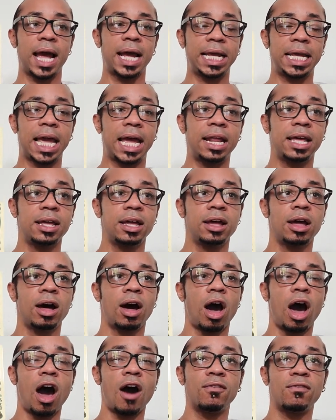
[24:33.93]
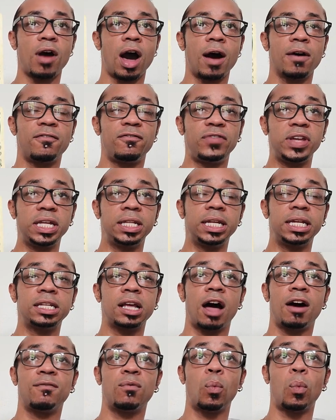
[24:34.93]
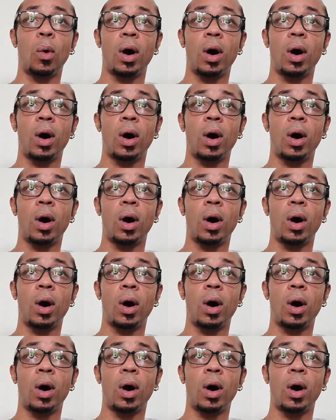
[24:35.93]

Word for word: I get a, a feeling of